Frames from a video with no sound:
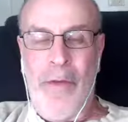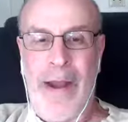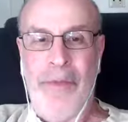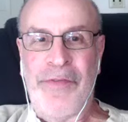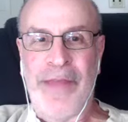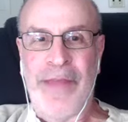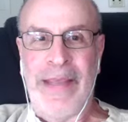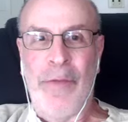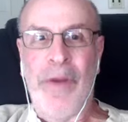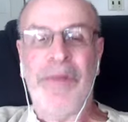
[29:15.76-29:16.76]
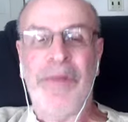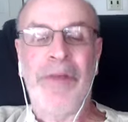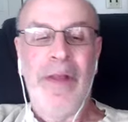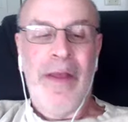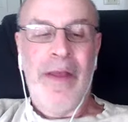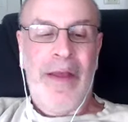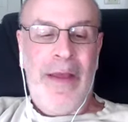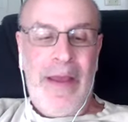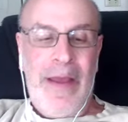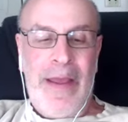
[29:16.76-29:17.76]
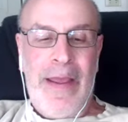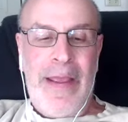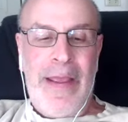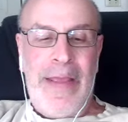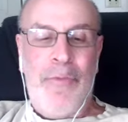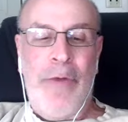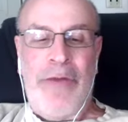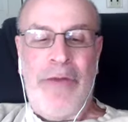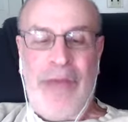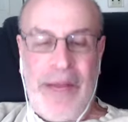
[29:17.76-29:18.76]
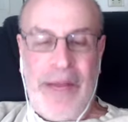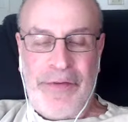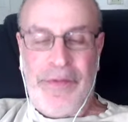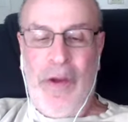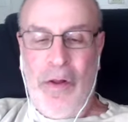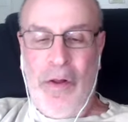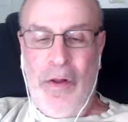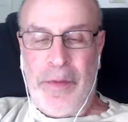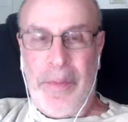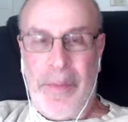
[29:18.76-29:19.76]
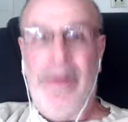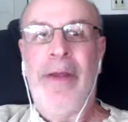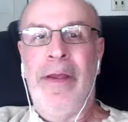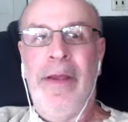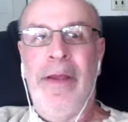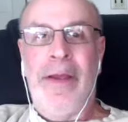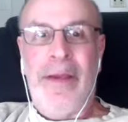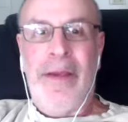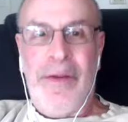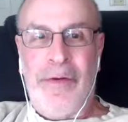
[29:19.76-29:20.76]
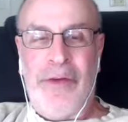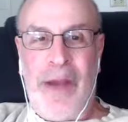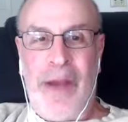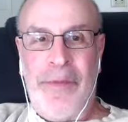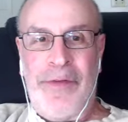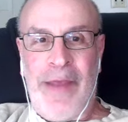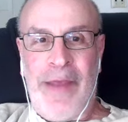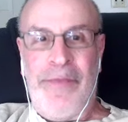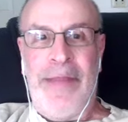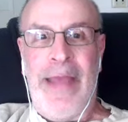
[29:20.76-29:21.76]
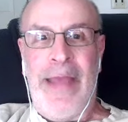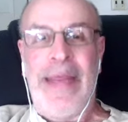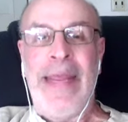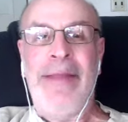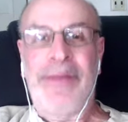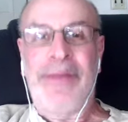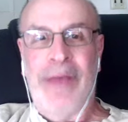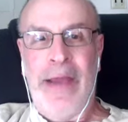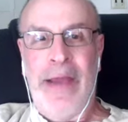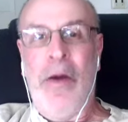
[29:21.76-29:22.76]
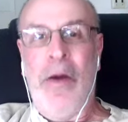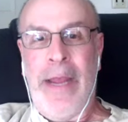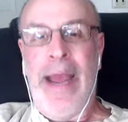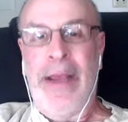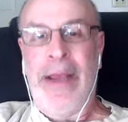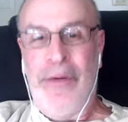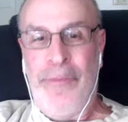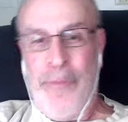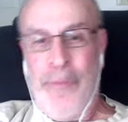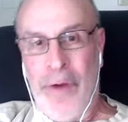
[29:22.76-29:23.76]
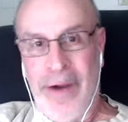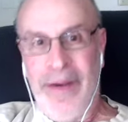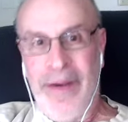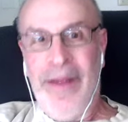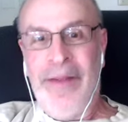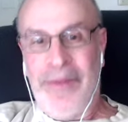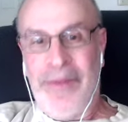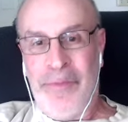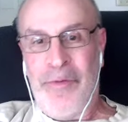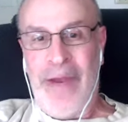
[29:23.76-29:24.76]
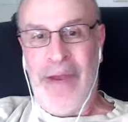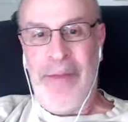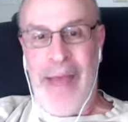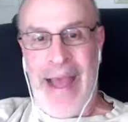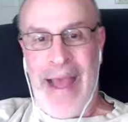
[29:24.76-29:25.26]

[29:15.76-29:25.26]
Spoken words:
I was thinking was Woody Johnson told him your job is safe, and then he decided, okay, I can afford to trade back,